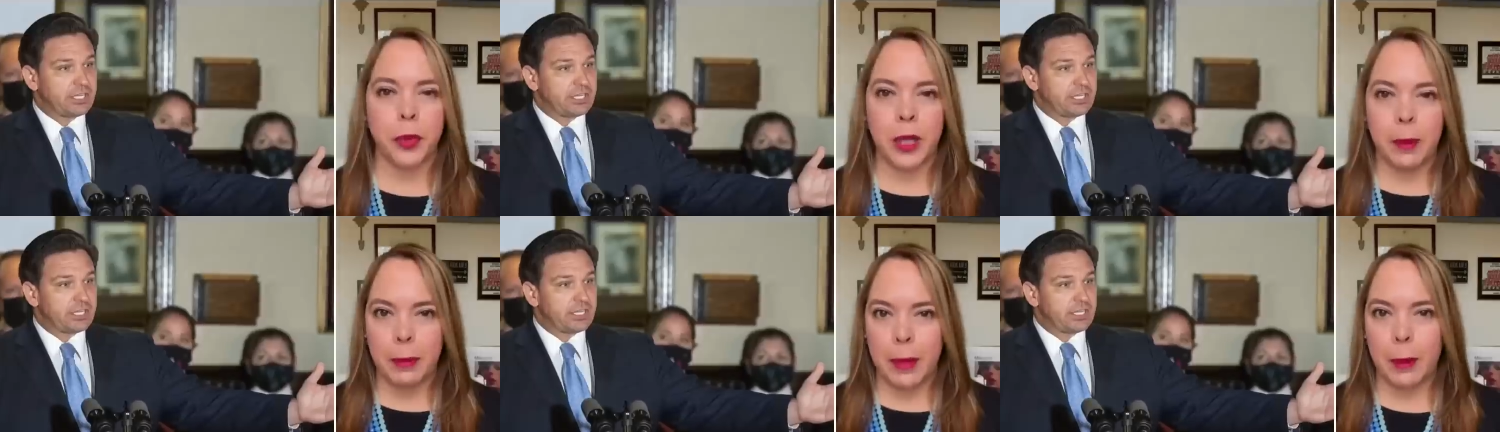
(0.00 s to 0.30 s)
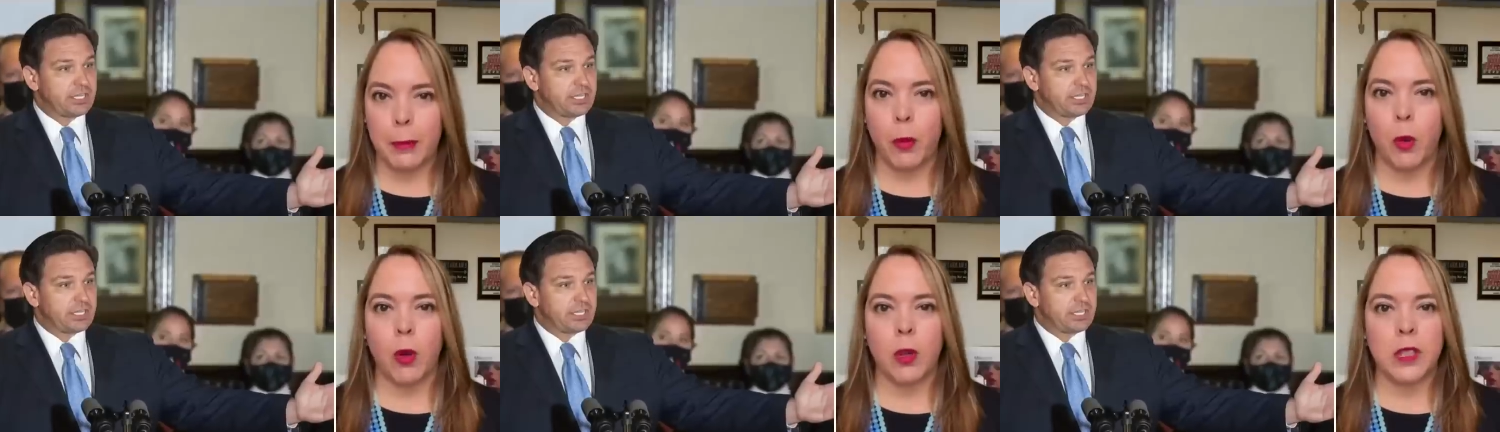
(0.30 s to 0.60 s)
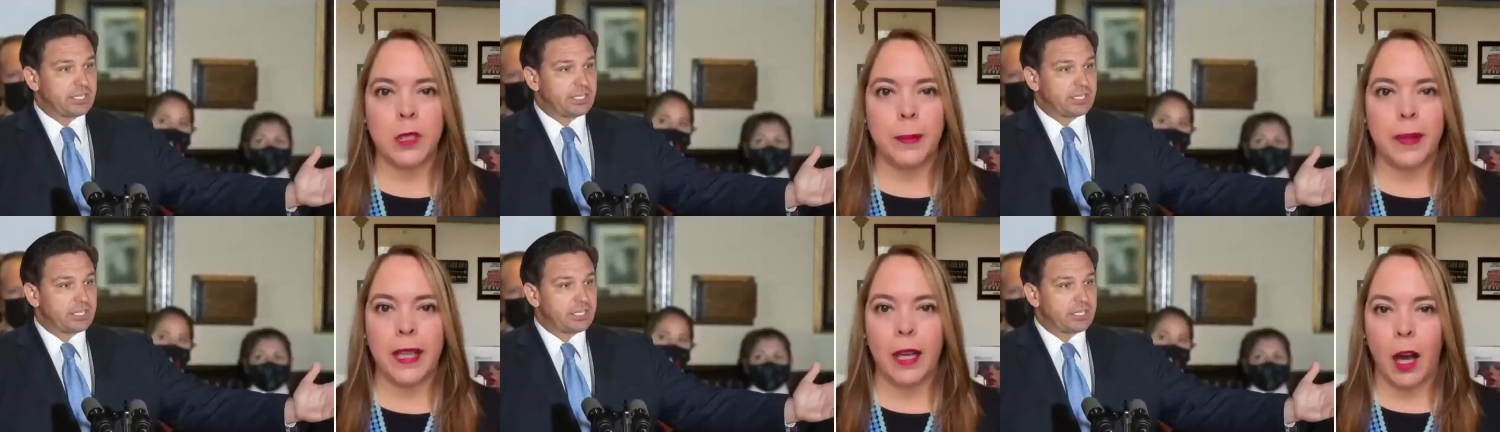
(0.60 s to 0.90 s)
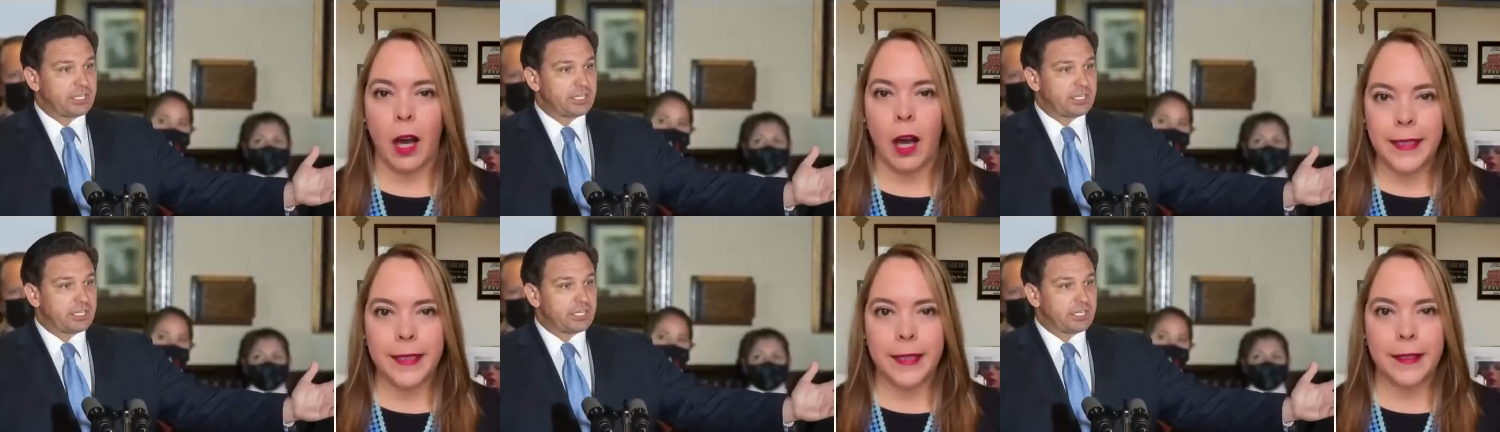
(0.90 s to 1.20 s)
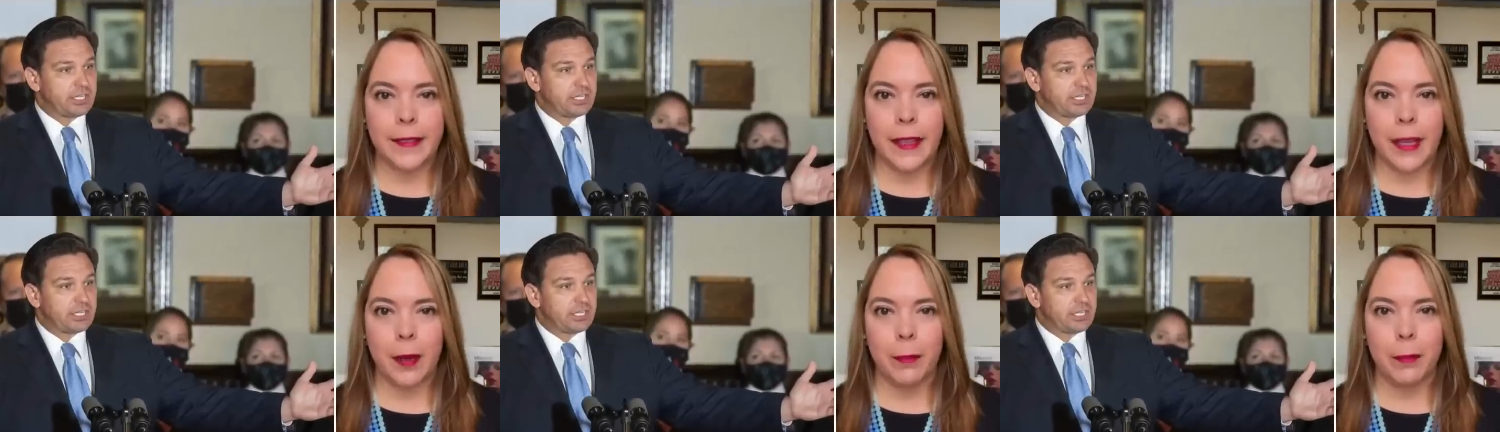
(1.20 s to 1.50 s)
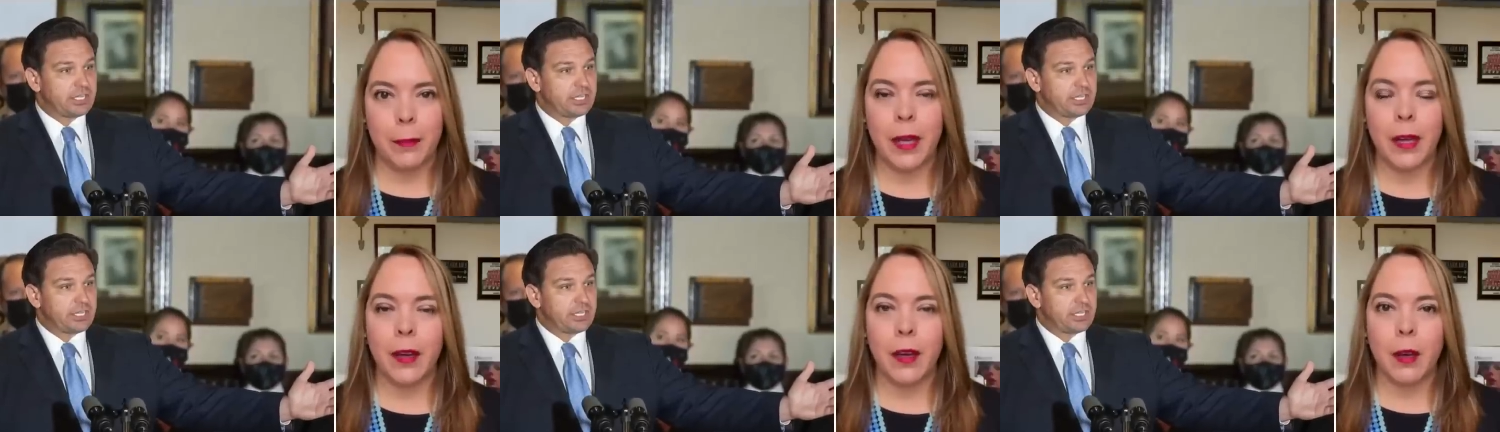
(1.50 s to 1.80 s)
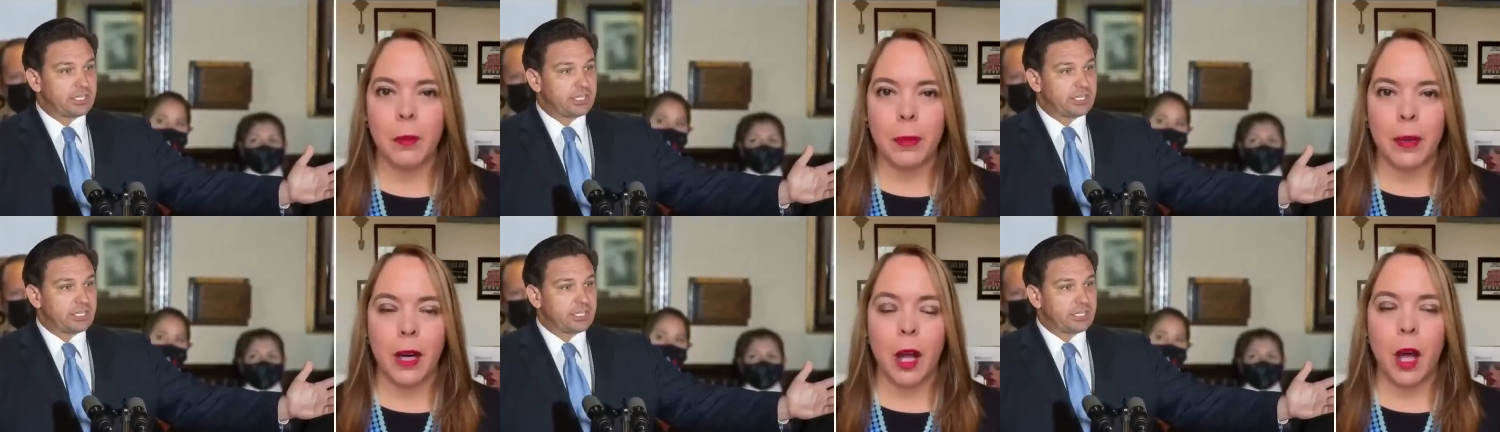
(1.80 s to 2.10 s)
Speaker 1: to greet people, to be kind to them.
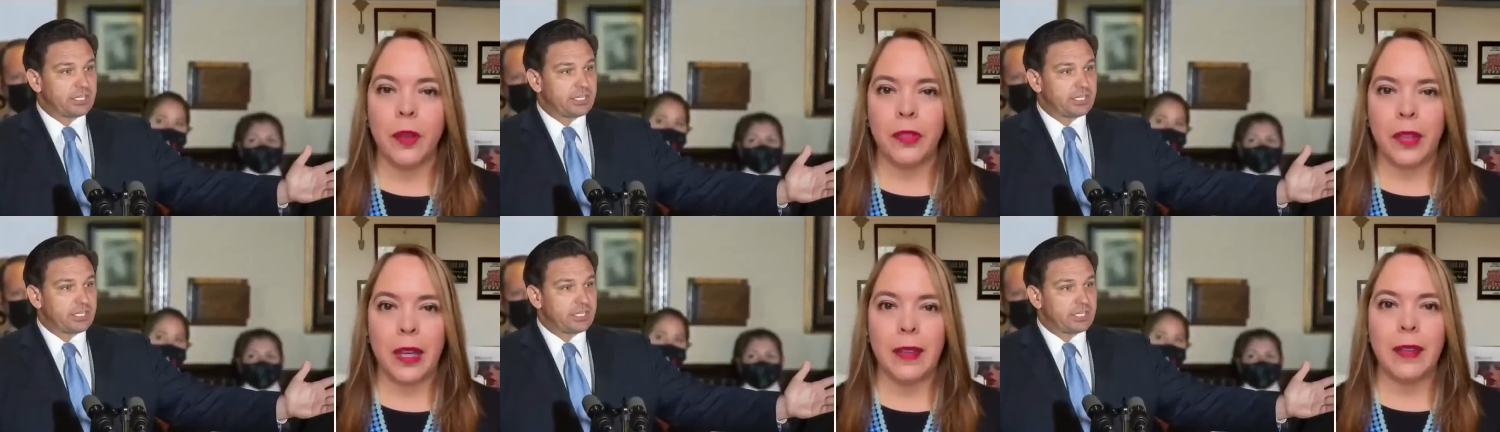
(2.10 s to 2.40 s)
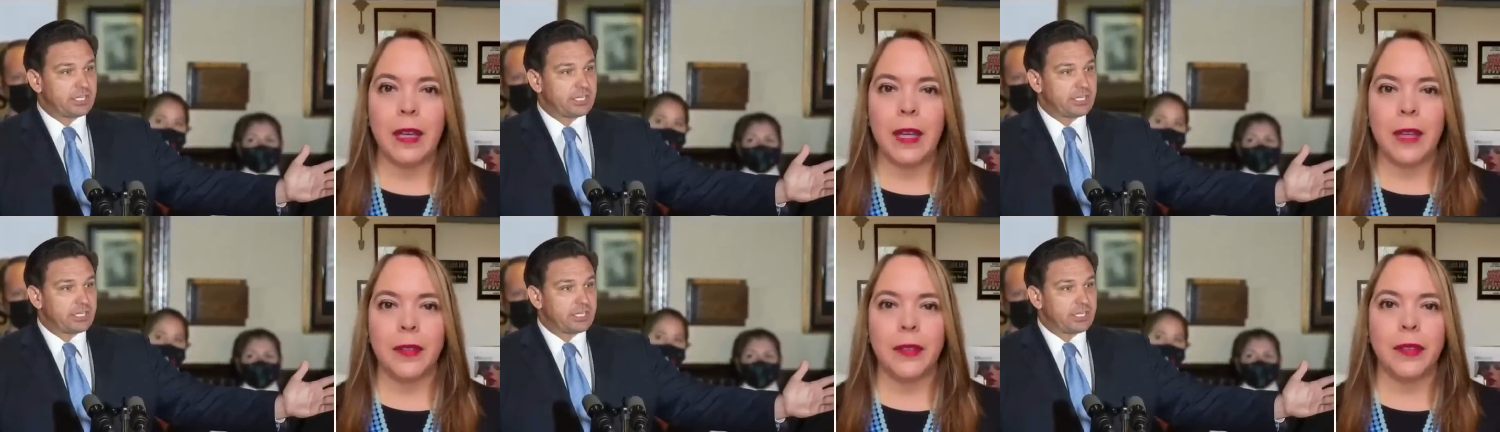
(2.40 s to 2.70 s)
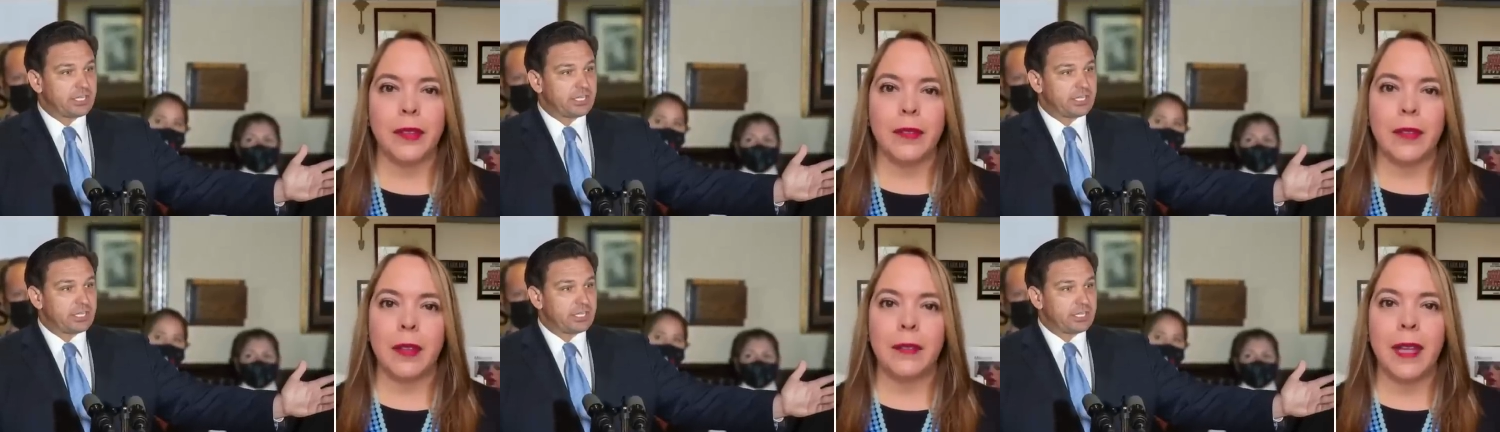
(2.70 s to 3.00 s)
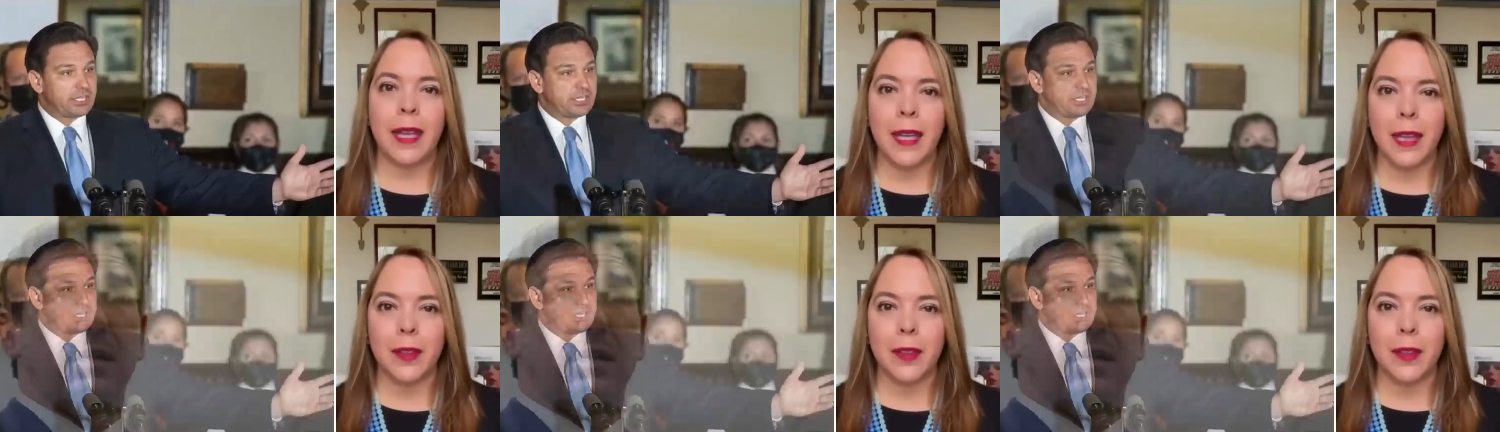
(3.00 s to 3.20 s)
But I'll say this the